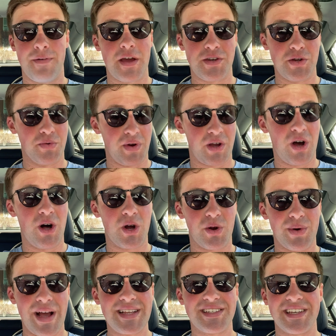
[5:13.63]
I do recall
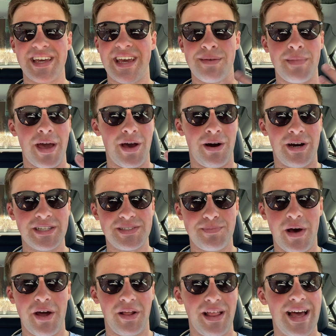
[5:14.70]
correctly, in my aunt's
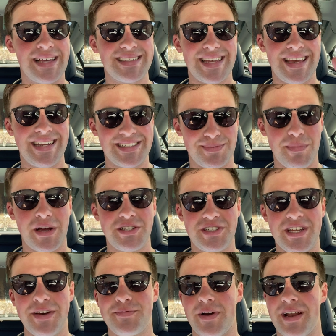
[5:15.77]
Model S, it is much
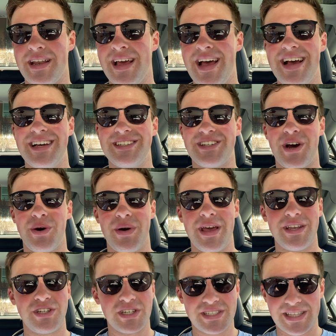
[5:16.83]
different. So
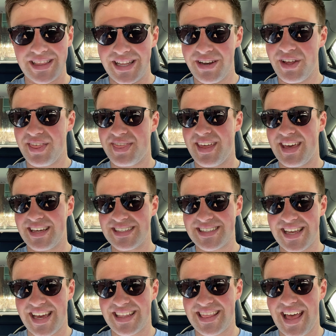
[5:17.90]
just little things
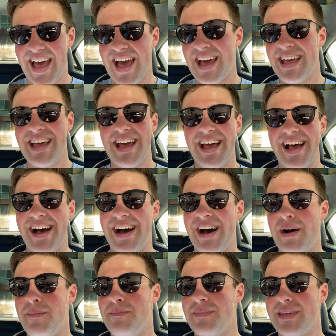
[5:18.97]
like that
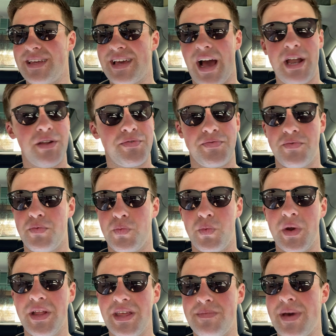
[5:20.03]
kind of
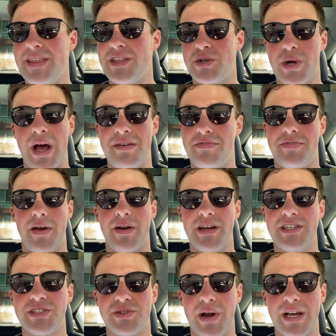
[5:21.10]
really made the drive very
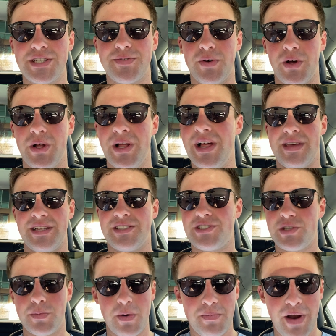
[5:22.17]
stressful. It's
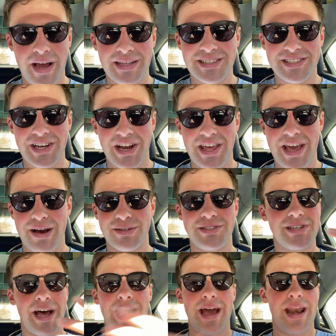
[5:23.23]
super bright and sunny
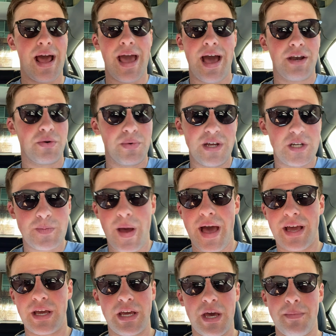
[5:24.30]
outside. I had to reach
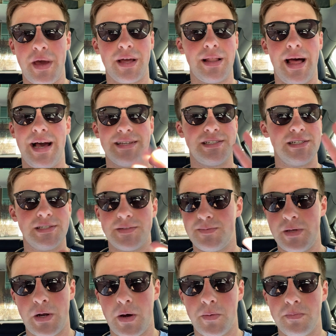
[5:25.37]
back and get my glasses,
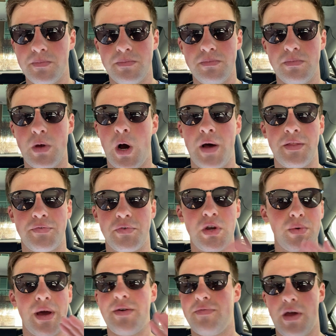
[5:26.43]
you know, on the
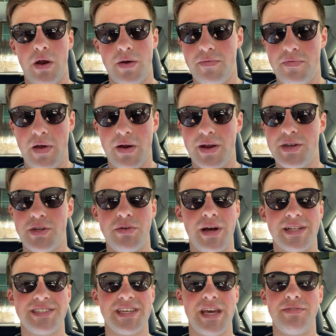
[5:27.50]
freeway. Very, very do
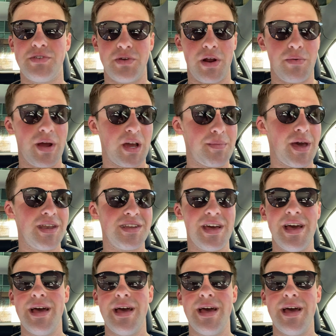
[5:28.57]
not safe, do not recommend.